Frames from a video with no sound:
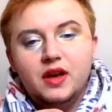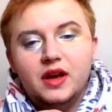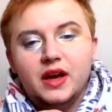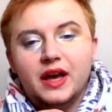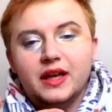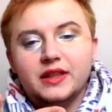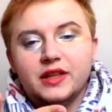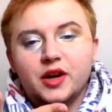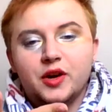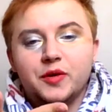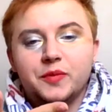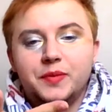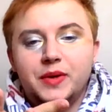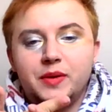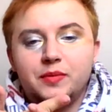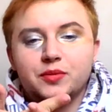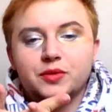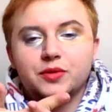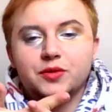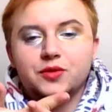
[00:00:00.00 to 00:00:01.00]
and how
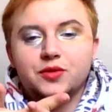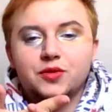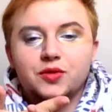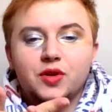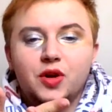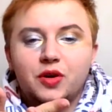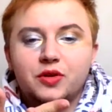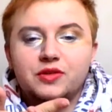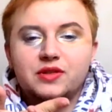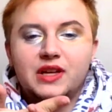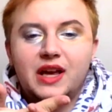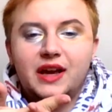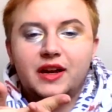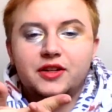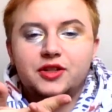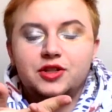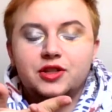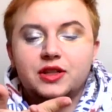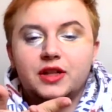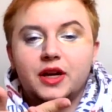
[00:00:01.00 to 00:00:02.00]
people do not
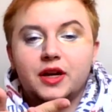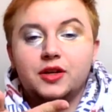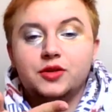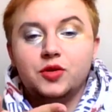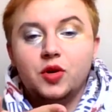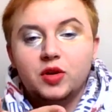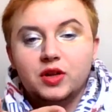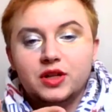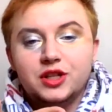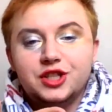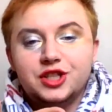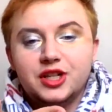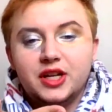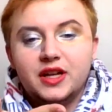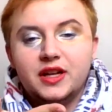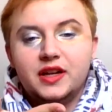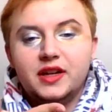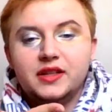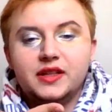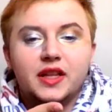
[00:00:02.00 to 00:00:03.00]
actually acknowledge
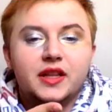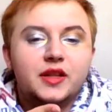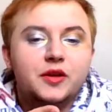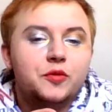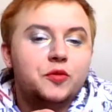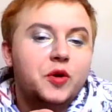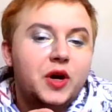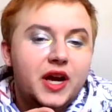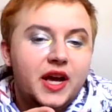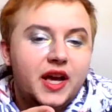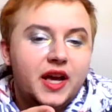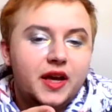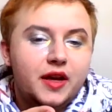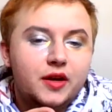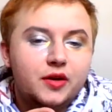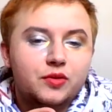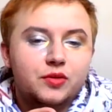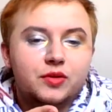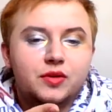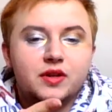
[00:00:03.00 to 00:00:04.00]
it in any way,
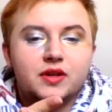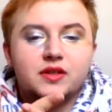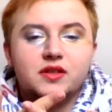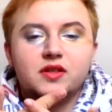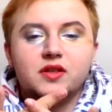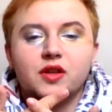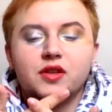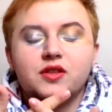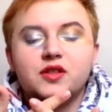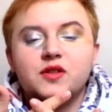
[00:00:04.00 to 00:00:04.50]
or it's not